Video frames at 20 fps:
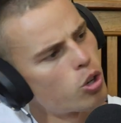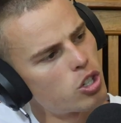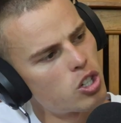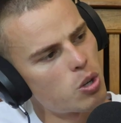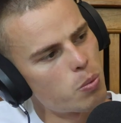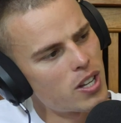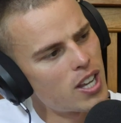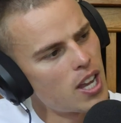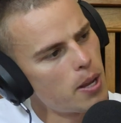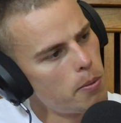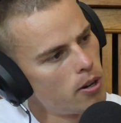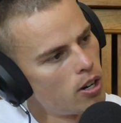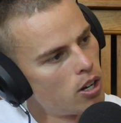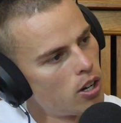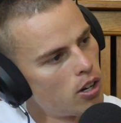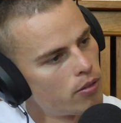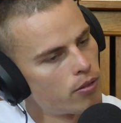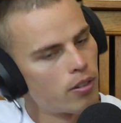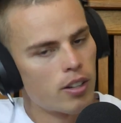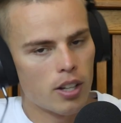Or should we keep it
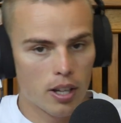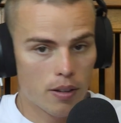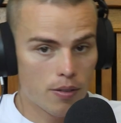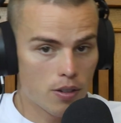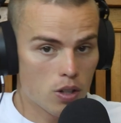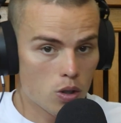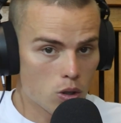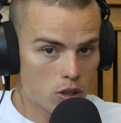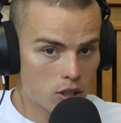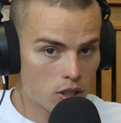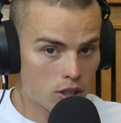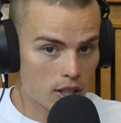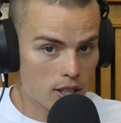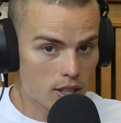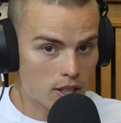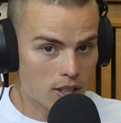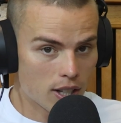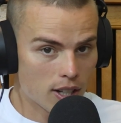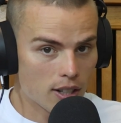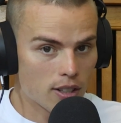off? If you're
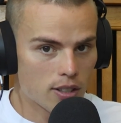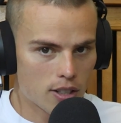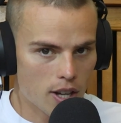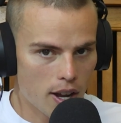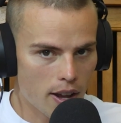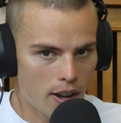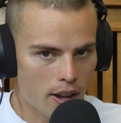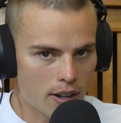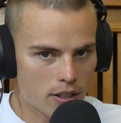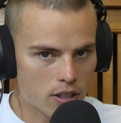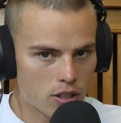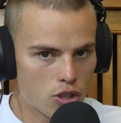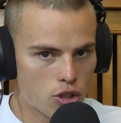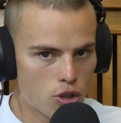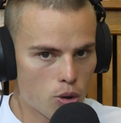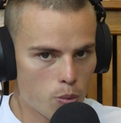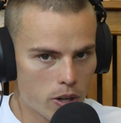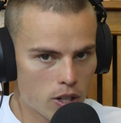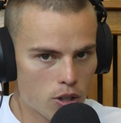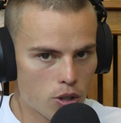listening, tell us,
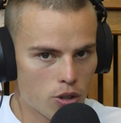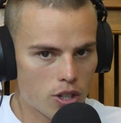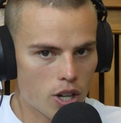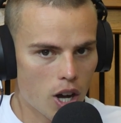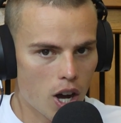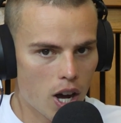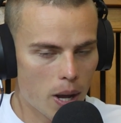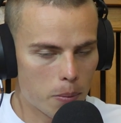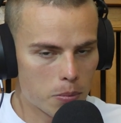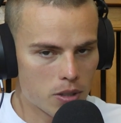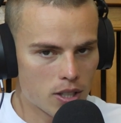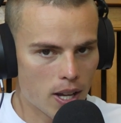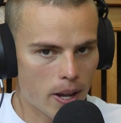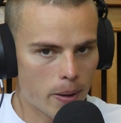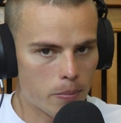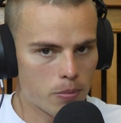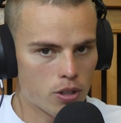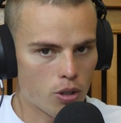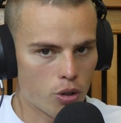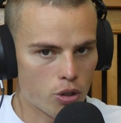should we do
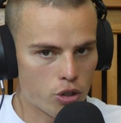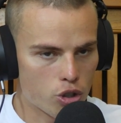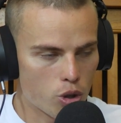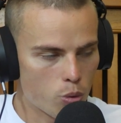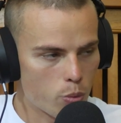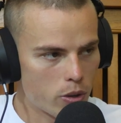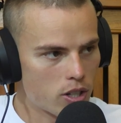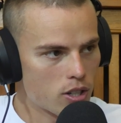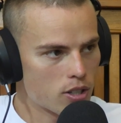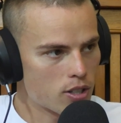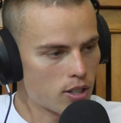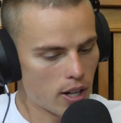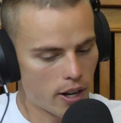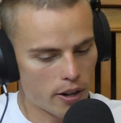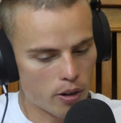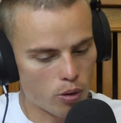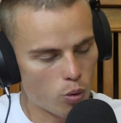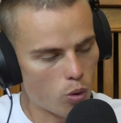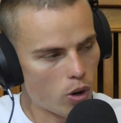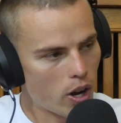timestamps or should we just
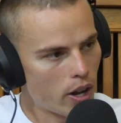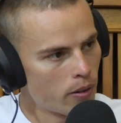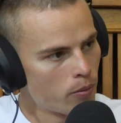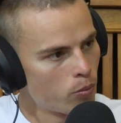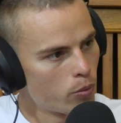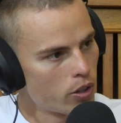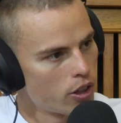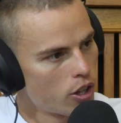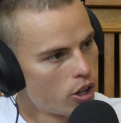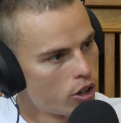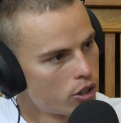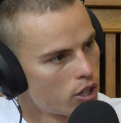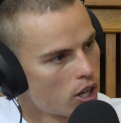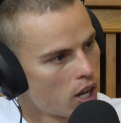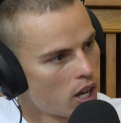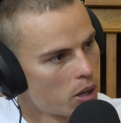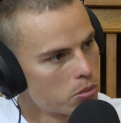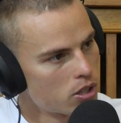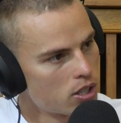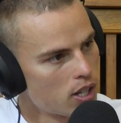let it run with no
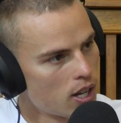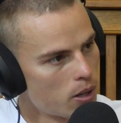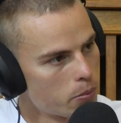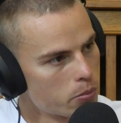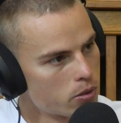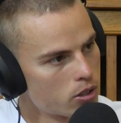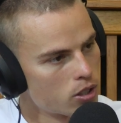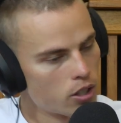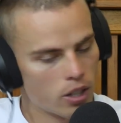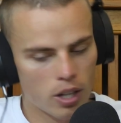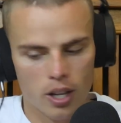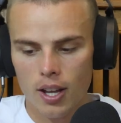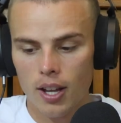timestamps?